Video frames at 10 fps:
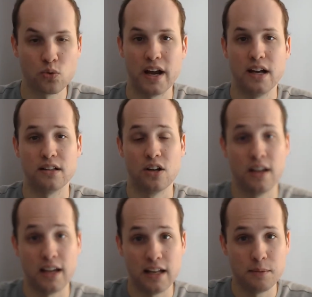rate
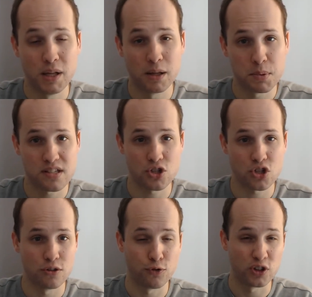in middle
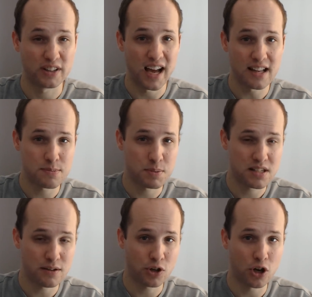position for that
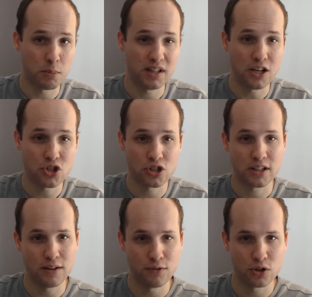specific combination,
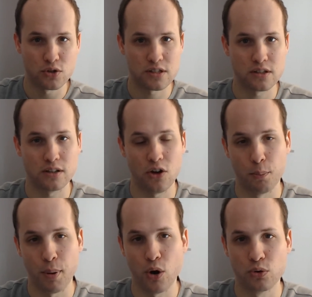given those
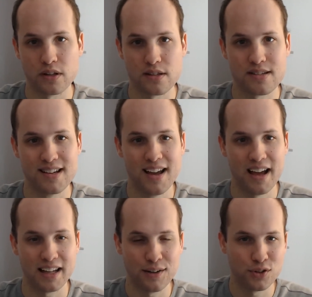opponents
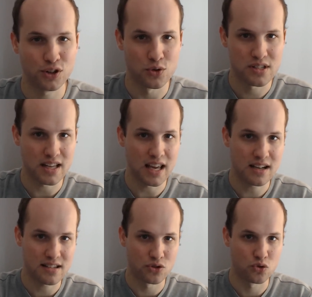and given those
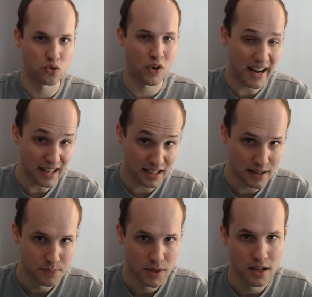stakes and rake,
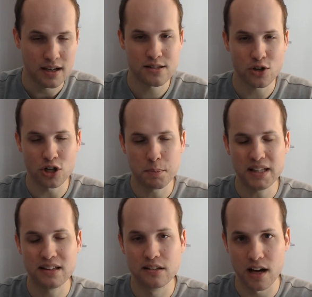is gonna be
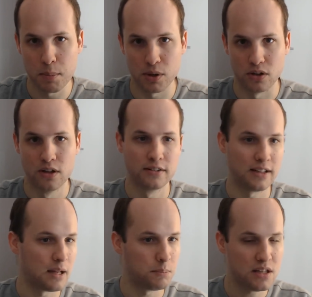double.
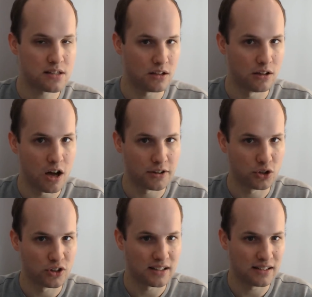That means a lot,
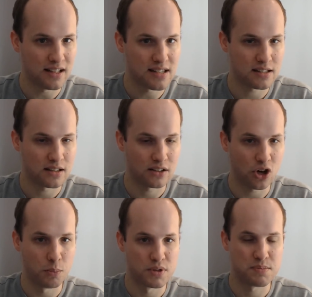that this
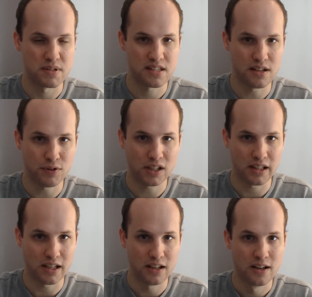combo
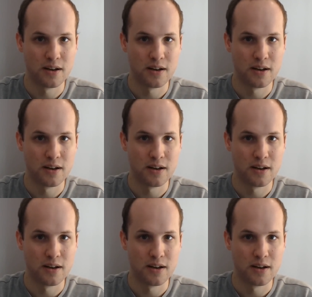specifically,